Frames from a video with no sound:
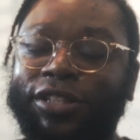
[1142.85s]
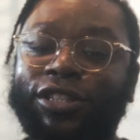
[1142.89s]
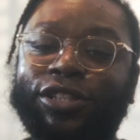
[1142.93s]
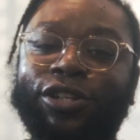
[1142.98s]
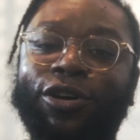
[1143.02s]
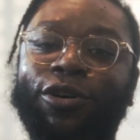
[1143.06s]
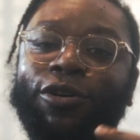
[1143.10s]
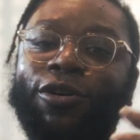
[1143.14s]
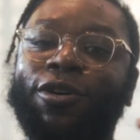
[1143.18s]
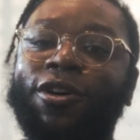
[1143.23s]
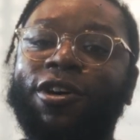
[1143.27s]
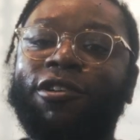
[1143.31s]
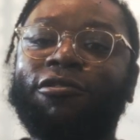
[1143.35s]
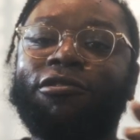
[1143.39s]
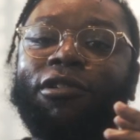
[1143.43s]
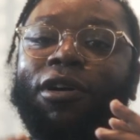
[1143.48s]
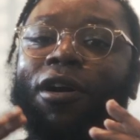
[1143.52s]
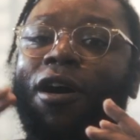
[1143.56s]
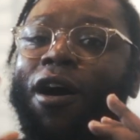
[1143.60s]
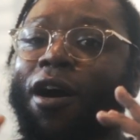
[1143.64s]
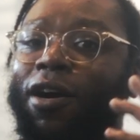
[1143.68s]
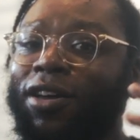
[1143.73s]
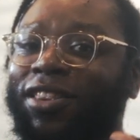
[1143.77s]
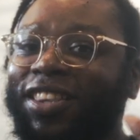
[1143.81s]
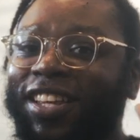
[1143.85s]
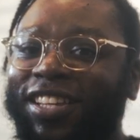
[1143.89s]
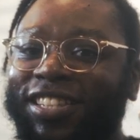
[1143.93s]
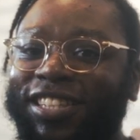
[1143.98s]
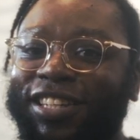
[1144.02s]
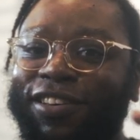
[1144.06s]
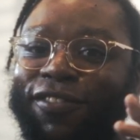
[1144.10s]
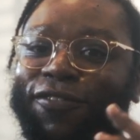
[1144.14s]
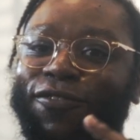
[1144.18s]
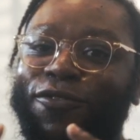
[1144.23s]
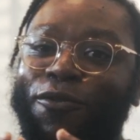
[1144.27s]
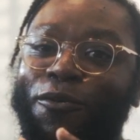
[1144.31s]
So, regardless
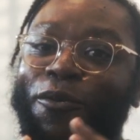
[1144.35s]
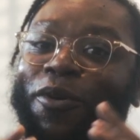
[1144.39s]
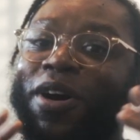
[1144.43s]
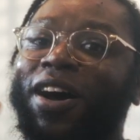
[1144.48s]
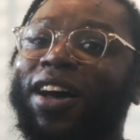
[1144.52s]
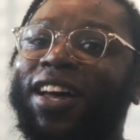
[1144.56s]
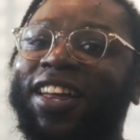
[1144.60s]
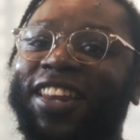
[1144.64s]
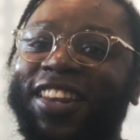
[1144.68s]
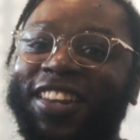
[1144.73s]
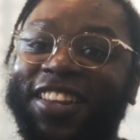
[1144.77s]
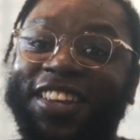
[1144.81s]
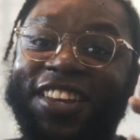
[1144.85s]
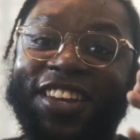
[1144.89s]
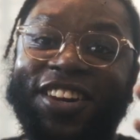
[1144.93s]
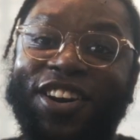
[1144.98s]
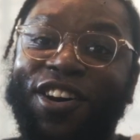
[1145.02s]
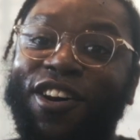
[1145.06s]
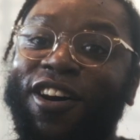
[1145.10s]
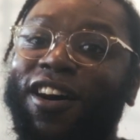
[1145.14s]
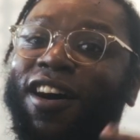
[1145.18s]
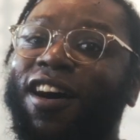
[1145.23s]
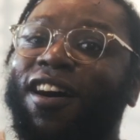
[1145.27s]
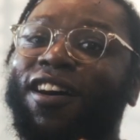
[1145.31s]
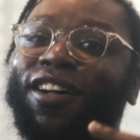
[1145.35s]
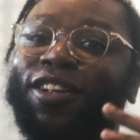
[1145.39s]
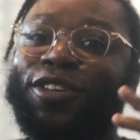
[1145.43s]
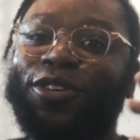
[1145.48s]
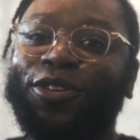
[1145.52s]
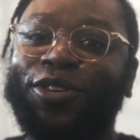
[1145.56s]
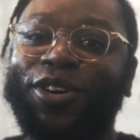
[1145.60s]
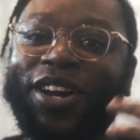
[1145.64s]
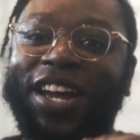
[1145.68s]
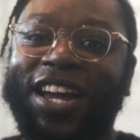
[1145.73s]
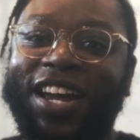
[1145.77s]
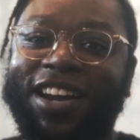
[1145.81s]
of what, you know, all
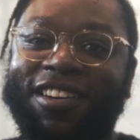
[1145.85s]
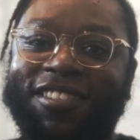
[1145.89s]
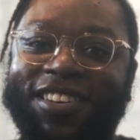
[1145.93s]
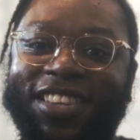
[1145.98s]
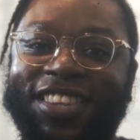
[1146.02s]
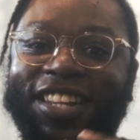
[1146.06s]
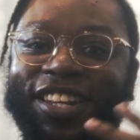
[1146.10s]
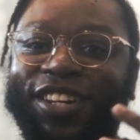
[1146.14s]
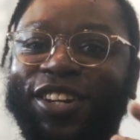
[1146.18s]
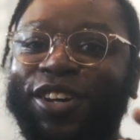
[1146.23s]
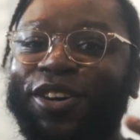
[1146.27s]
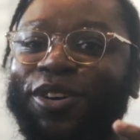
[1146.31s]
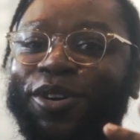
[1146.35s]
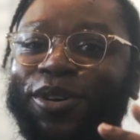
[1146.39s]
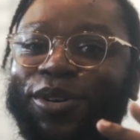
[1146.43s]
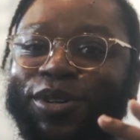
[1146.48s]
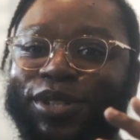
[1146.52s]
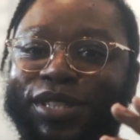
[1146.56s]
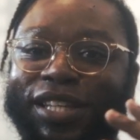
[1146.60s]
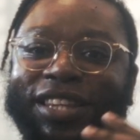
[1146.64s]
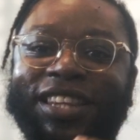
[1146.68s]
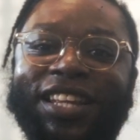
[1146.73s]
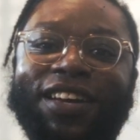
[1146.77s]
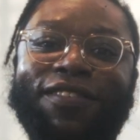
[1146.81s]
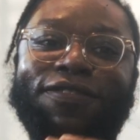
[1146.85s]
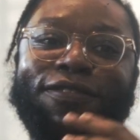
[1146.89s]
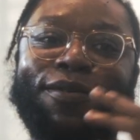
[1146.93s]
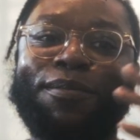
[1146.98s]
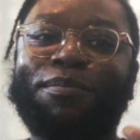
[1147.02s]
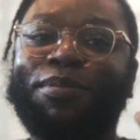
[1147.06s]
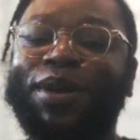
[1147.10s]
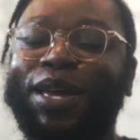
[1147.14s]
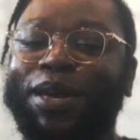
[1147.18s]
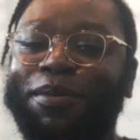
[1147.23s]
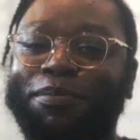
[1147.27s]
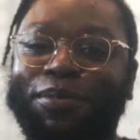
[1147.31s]
you hear in the news and
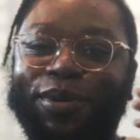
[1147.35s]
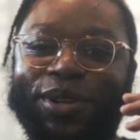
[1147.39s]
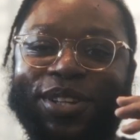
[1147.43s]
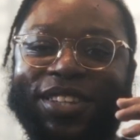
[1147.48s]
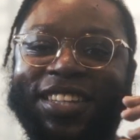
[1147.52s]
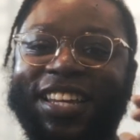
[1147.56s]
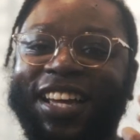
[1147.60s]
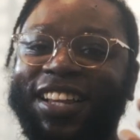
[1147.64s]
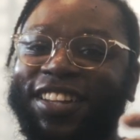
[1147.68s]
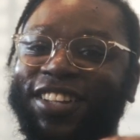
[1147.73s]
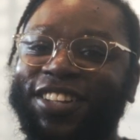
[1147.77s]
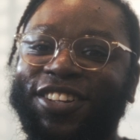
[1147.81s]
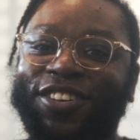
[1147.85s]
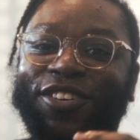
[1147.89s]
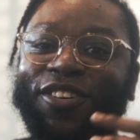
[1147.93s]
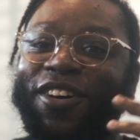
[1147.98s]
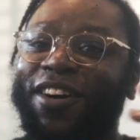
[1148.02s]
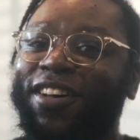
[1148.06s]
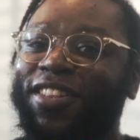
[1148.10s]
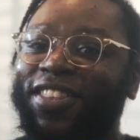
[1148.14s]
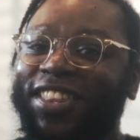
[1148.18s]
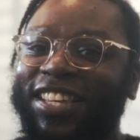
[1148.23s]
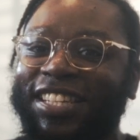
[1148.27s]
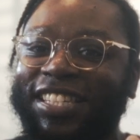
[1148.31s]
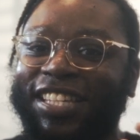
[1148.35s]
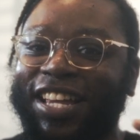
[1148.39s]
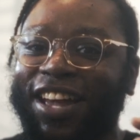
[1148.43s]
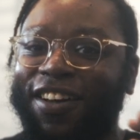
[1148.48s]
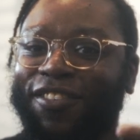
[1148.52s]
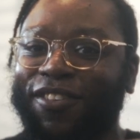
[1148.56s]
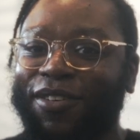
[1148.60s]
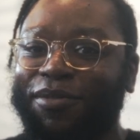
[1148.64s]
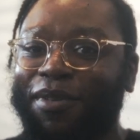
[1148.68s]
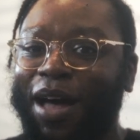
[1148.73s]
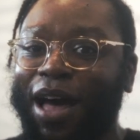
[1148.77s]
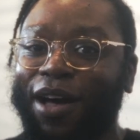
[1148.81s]
different people telling you all this stuff
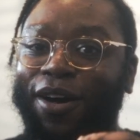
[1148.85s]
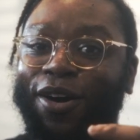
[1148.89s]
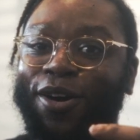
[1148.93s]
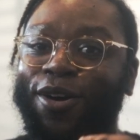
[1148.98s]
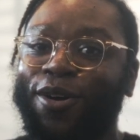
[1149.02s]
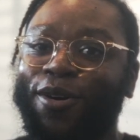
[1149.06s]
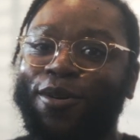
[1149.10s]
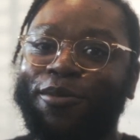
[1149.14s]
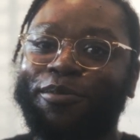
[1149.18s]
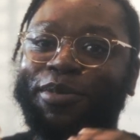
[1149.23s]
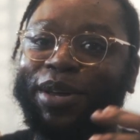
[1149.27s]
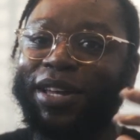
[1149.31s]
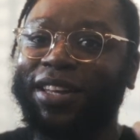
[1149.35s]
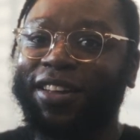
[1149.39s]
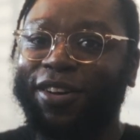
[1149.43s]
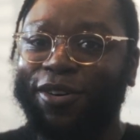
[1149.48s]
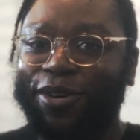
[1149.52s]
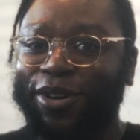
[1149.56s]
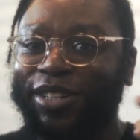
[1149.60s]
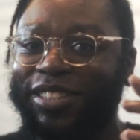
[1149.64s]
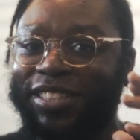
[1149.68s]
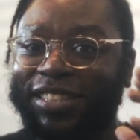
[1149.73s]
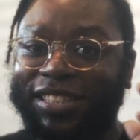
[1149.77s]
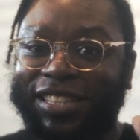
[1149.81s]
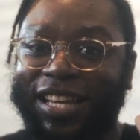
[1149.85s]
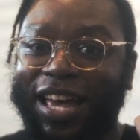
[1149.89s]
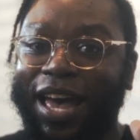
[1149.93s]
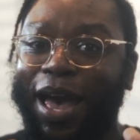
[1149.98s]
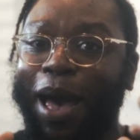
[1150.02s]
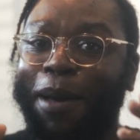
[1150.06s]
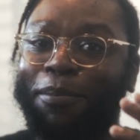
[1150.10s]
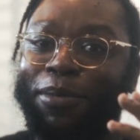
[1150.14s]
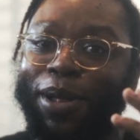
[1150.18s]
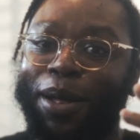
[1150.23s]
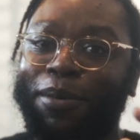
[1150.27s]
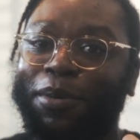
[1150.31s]
about, oh, Bitcoin's a
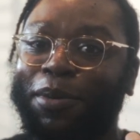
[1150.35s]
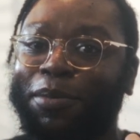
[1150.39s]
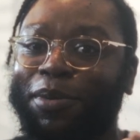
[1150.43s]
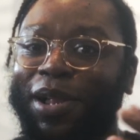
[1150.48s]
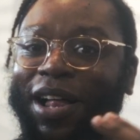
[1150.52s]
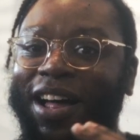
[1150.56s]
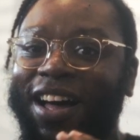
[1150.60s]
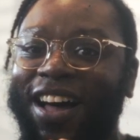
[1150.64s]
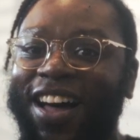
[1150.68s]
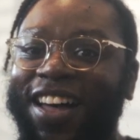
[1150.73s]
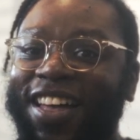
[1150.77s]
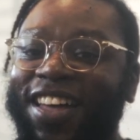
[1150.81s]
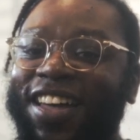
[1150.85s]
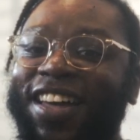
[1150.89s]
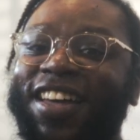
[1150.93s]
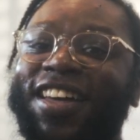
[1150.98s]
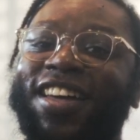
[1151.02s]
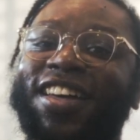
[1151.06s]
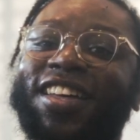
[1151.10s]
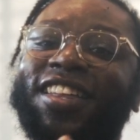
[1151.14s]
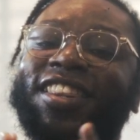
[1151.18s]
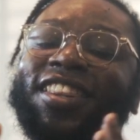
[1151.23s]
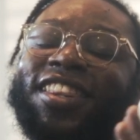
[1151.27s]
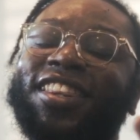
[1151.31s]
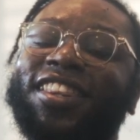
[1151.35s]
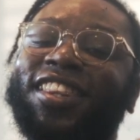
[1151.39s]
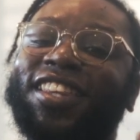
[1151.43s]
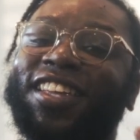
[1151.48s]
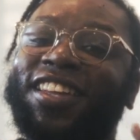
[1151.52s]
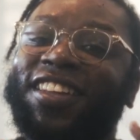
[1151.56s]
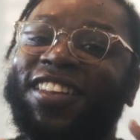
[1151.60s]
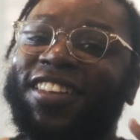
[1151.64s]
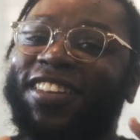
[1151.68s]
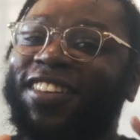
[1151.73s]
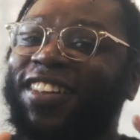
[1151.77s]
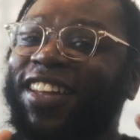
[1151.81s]
scam, blah, blah, blah,
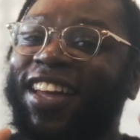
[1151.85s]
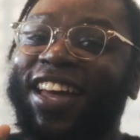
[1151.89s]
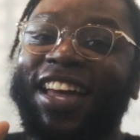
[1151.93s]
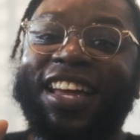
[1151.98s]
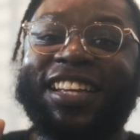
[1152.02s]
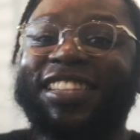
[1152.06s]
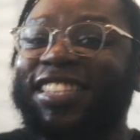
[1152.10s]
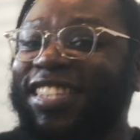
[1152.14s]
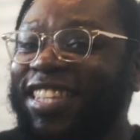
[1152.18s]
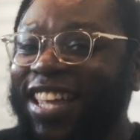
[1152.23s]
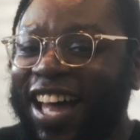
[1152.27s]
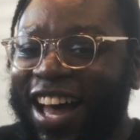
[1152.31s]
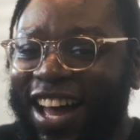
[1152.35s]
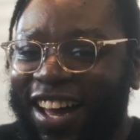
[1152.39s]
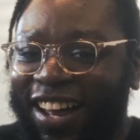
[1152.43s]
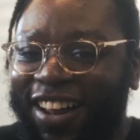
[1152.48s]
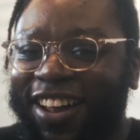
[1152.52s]
it's not.